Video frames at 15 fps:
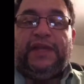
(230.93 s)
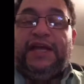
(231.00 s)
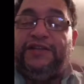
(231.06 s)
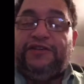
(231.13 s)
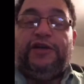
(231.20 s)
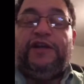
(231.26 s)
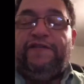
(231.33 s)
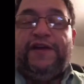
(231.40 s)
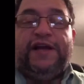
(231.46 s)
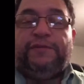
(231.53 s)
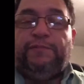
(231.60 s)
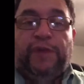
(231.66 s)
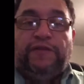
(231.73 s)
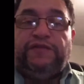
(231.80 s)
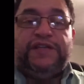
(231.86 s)
And it's going to
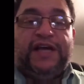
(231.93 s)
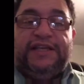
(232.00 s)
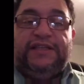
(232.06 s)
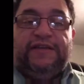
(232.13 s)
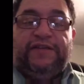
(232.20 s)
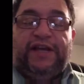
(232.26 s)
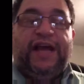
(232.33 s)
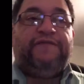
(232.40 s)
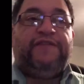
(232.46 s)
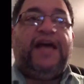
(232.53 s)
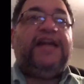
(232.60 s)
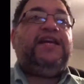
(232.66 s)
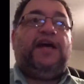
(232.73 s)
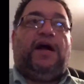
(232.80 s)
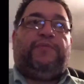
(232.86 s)
affect both sides of
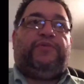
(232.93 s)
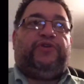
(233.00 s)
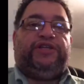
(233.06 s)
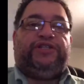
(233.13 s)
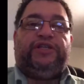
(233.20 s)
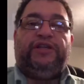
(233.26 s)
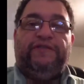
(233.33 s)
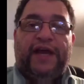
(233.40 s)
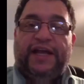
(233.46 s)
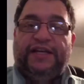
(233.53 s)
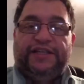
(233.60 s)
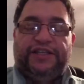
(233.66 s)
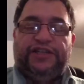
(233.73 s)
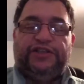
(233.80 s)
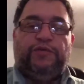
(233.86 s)
any operation, of
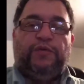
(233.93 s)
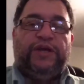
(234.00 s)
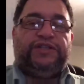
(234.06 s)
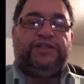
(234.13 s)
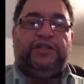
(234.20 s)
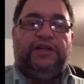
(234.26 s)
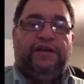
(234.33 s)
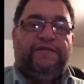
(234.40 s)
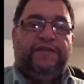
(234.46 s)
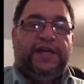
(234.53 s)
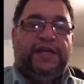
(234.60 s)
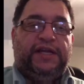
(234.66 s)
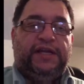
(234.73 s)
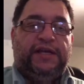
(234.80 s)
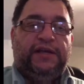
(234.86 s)
any situation, of
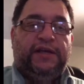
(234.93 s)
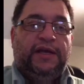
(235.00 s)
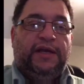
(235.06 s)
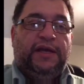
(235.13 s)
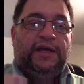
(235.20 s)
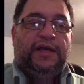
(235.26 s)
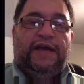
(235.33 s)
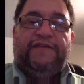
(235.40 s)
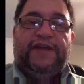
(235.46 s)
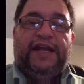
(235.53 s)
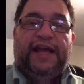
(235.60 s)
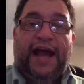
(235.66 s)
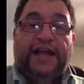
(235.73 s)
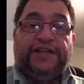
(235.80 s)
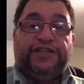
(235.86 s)
any
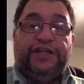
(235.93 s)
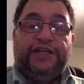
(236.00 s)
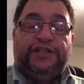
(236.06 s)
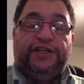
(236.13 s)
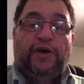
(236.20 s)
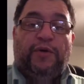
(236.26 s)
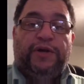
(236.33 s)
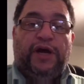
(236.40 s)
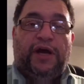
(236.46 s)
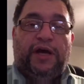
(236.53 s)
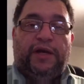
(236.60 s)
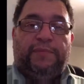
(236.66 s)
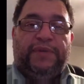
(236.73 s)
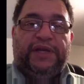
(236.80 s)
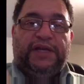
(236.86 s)
action that's going
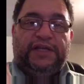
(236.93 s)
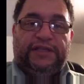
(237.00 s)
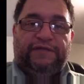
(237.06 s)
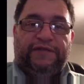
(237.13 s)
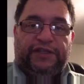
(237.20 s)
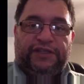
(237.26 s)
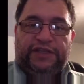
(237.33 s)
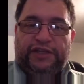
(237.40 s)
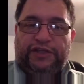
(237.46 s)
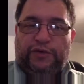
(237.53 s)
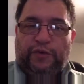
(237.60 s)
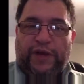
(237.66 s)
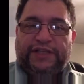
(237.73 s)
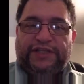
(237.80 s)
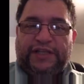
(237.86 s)
on. Because if the
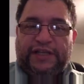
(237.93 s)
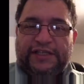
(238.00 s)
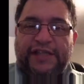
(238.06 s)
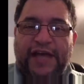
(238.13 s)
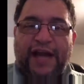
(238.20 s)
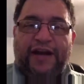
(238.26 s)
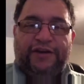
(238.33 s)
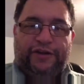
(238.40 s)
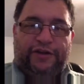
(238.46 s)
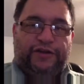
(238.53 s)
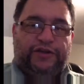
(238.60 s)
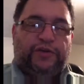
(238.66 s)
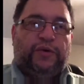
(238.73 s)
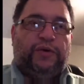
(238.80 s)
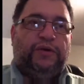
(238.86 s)
situation is not under
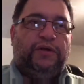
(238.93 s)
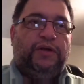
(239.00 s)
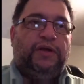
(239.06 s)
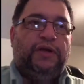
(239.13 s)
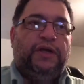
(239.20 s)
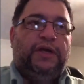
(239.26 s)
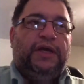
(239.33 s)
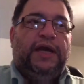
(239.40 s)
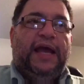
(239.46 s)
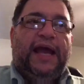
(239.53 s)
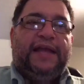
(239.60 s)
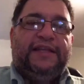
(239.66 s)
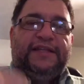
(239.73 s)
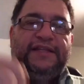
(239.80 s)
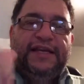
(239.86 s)
control and the